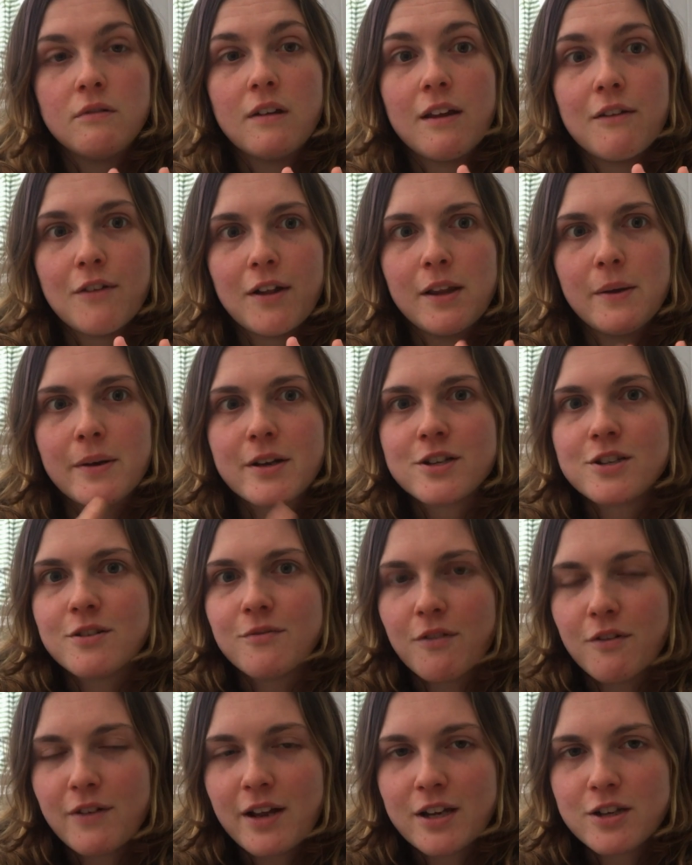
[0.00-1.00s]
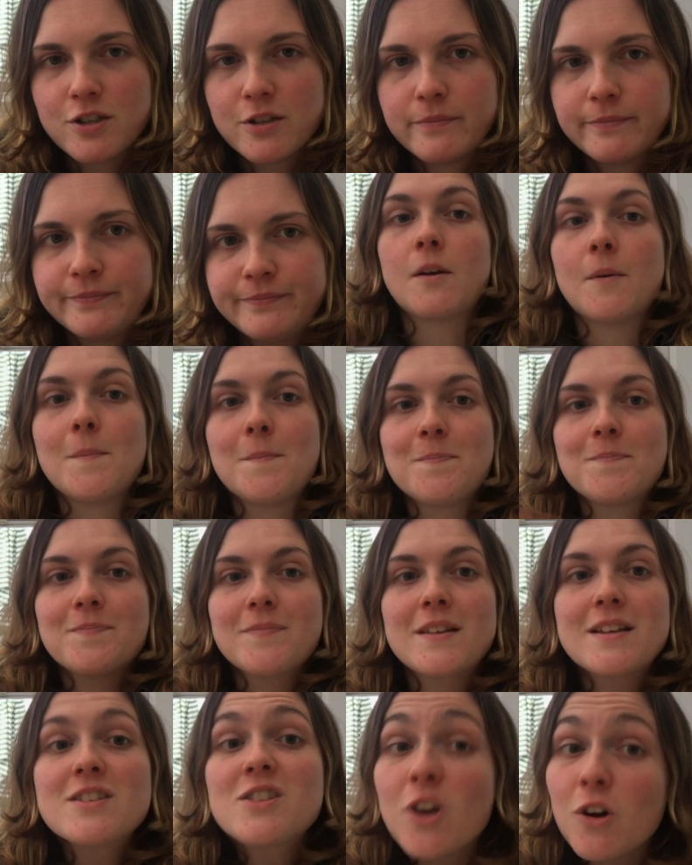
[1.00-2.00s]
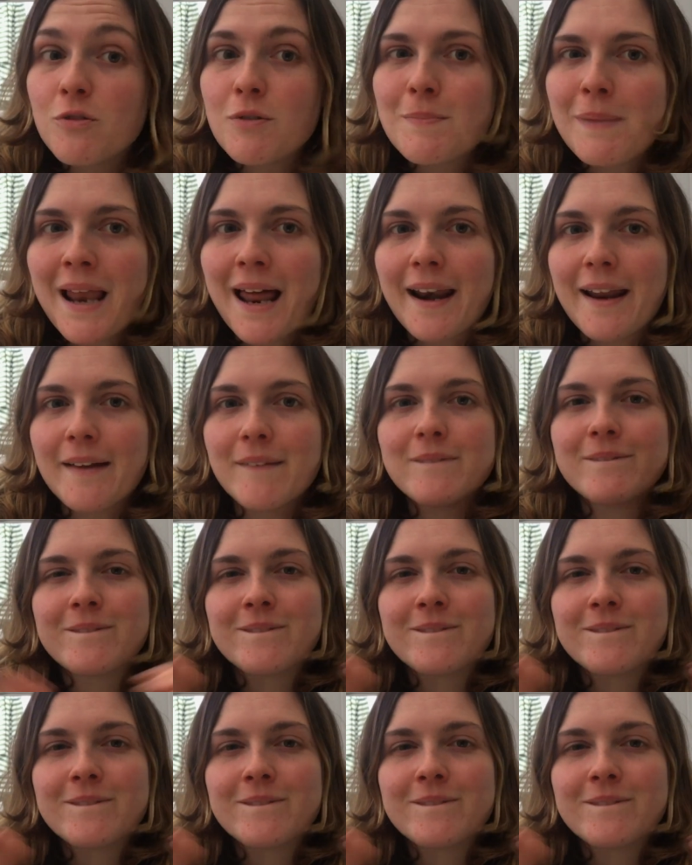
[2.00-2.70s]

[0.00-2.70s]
evaluation and reflection. Start off with planning.